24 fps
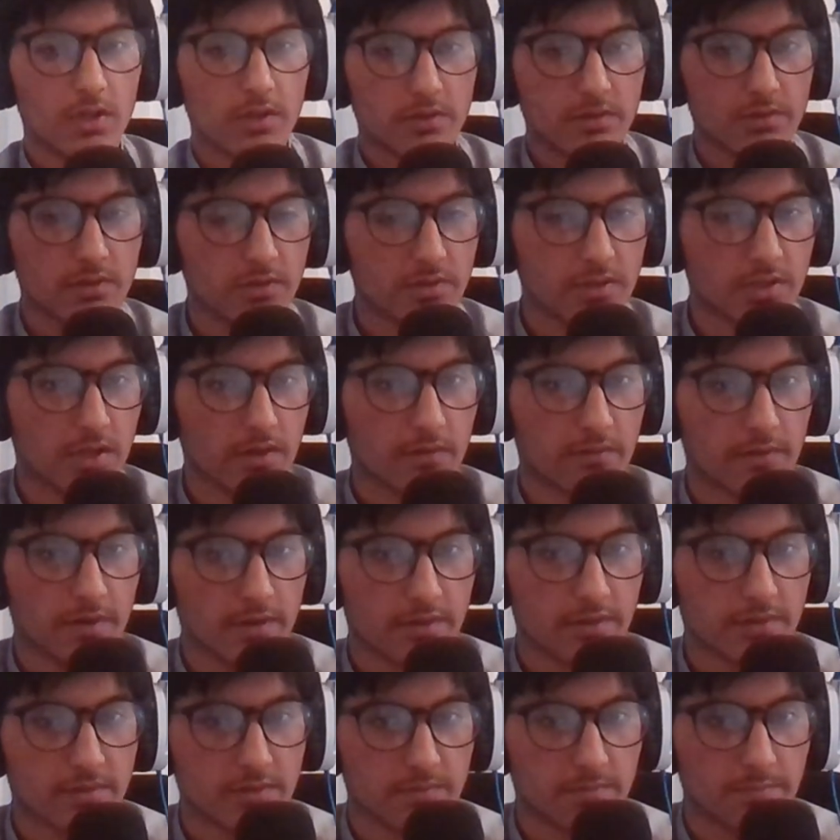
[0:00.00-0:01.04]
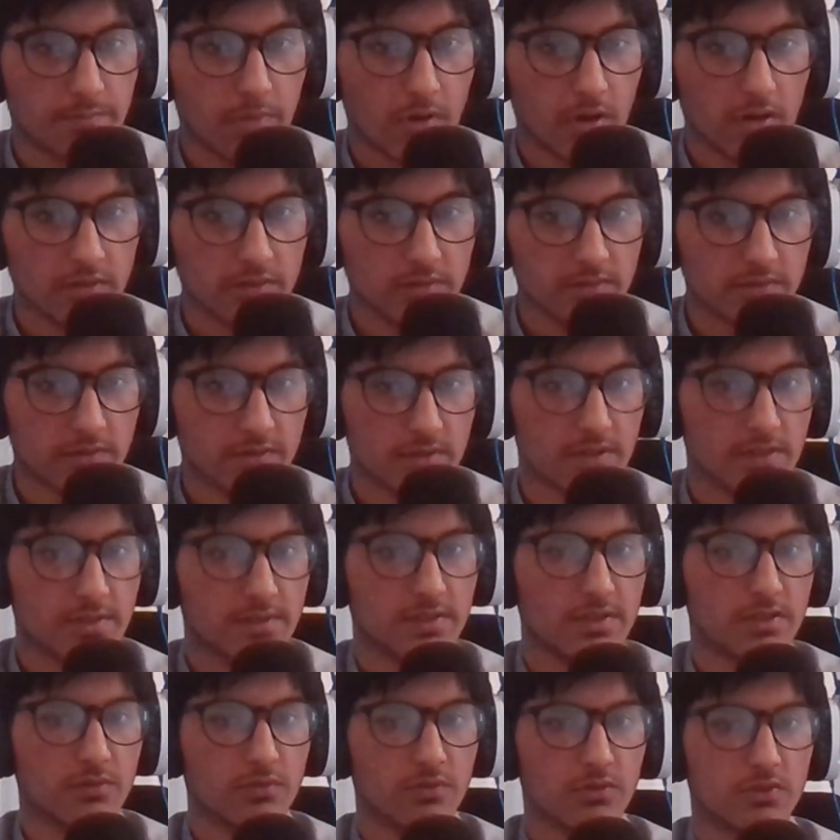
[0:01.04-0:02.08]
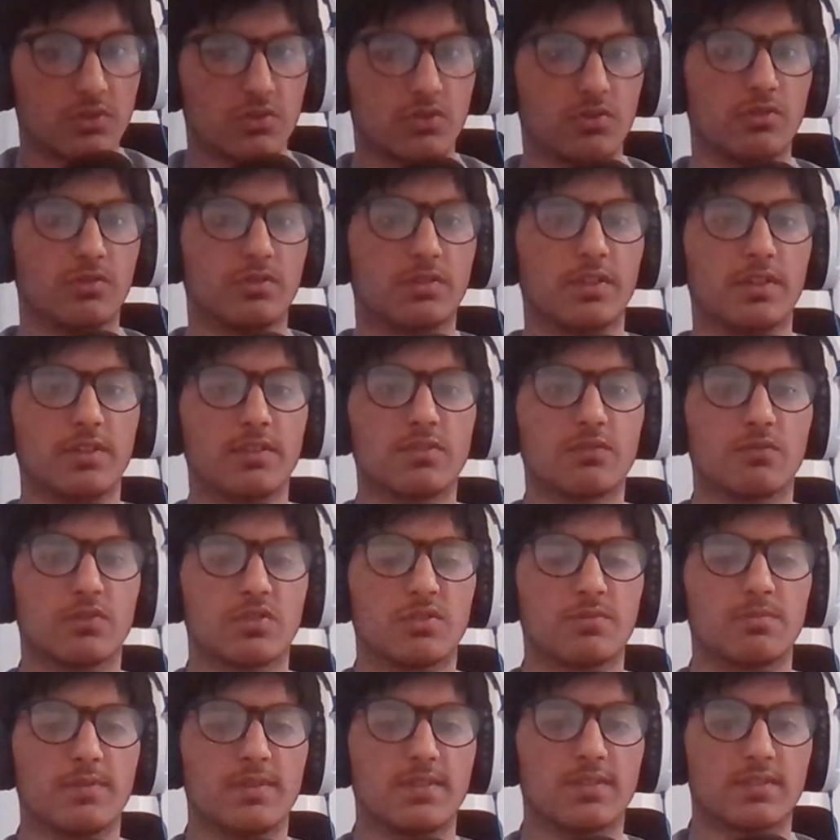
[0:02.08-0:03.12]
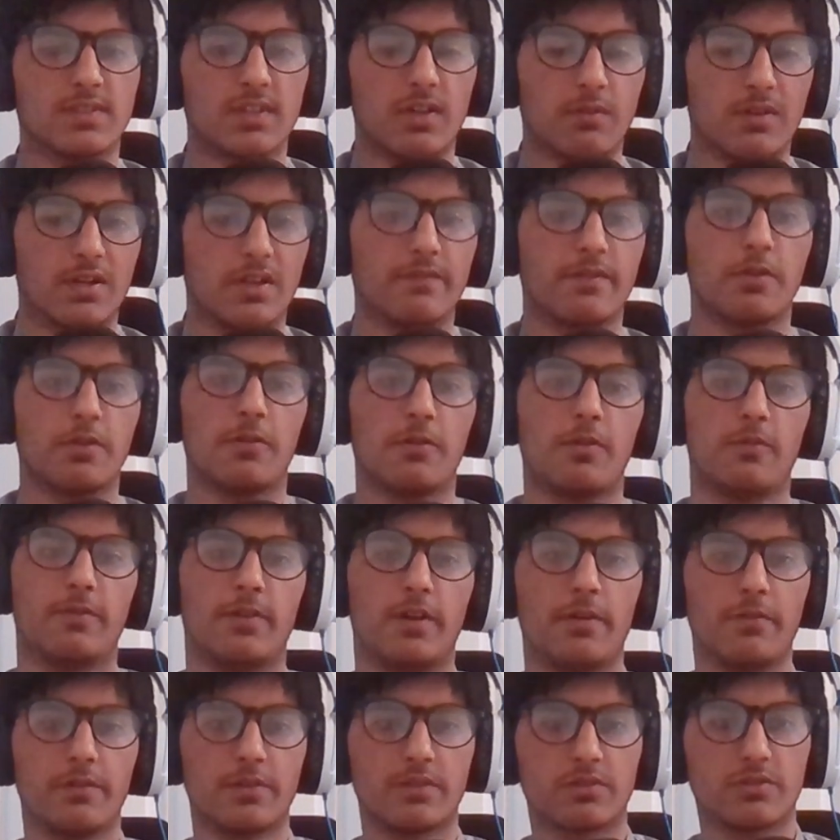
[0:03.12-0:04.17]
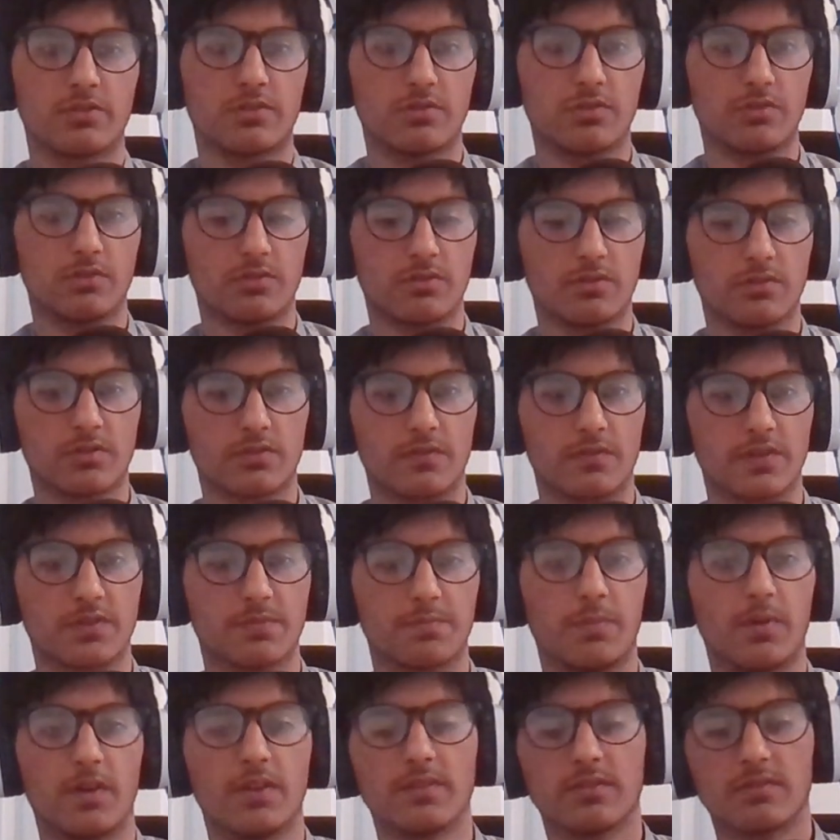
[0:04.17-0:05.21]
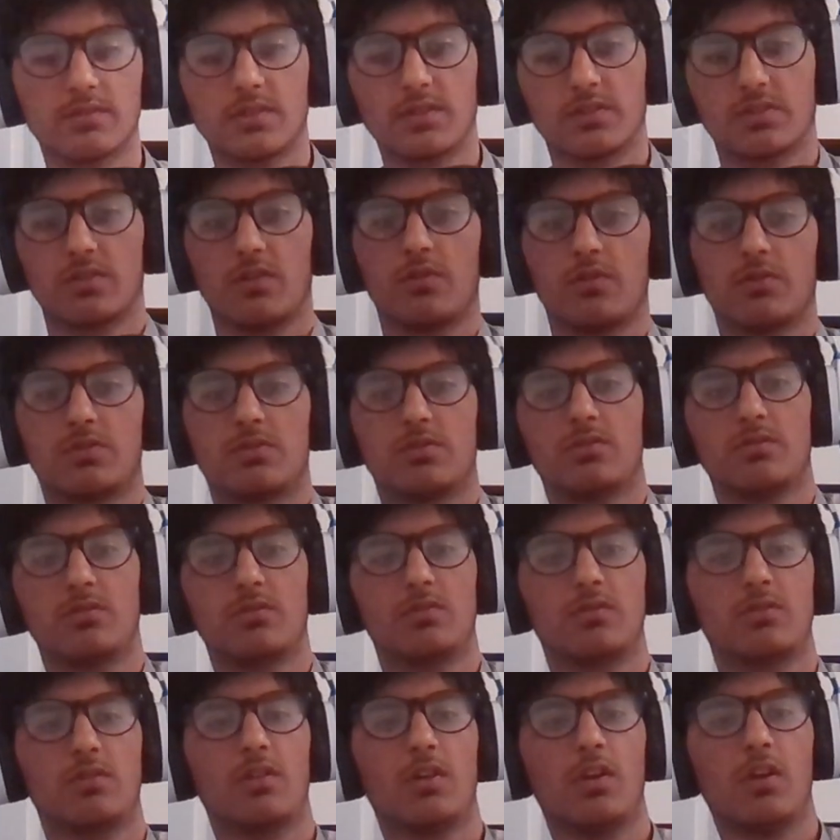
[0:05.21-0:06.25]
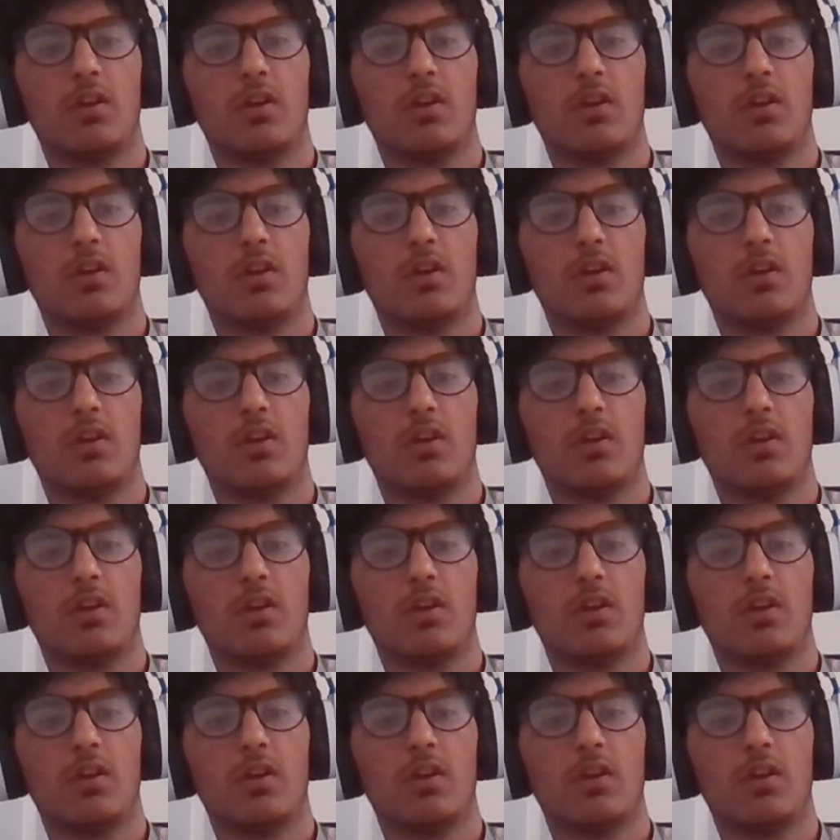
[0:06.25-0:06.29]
user response is equal to this which means that whenever we're referring to user response is going to